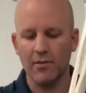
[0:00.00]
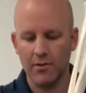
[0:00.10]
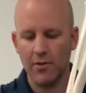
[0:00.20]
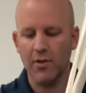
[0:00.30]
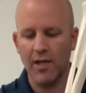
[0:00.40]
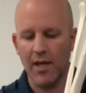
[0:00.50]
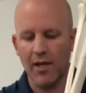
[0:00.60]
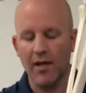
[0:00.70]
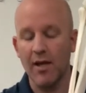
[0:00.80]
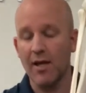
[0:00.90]
So again,
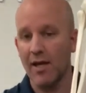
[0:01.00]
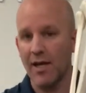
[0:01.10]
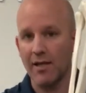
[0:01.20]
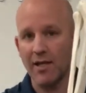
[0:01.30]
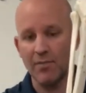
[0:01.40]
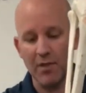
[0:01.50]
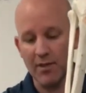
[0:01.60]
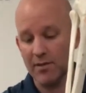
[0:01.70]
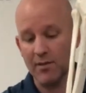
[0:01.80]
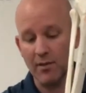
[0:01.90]
and keep
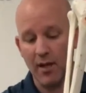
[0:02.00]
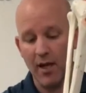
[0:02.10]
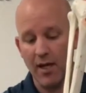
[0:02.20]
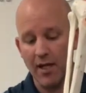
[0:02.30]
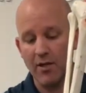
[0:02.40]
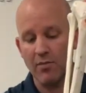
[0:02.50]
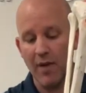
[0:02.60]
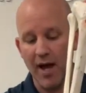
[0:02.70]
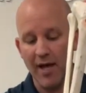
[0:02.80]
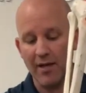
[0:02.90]
this in your
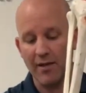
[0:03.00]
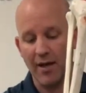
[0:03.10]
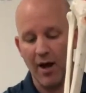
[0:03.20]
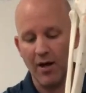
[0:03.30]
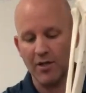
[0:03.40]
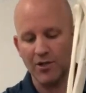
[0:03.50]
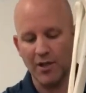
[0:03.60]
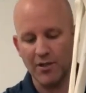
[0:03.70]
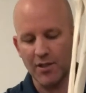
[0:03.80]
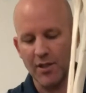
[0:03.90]
mind and on a cheat
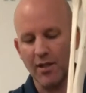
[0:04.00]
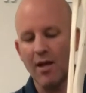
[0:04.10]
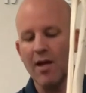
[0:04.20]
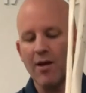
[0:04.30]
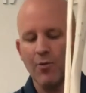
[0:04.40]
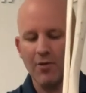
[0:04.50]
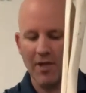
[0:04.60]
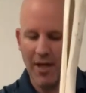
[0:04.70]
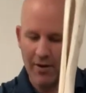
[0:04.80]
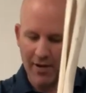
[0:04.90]
sheet, when the
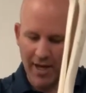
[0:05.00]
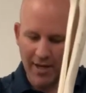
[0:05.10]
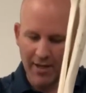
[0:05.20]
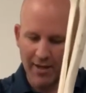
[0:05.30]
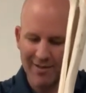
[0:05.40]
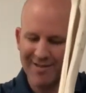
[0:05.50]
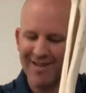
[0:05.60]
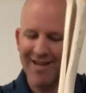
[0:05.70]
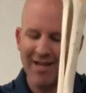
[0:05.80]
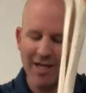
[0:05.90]
calcaneus
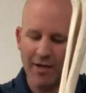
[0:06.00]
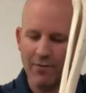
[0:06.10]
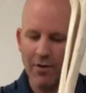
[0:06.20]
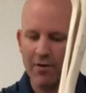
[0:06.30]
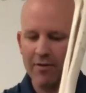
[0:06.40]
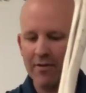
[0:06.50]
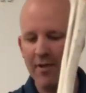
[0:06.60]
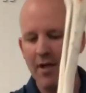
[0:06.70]
everts,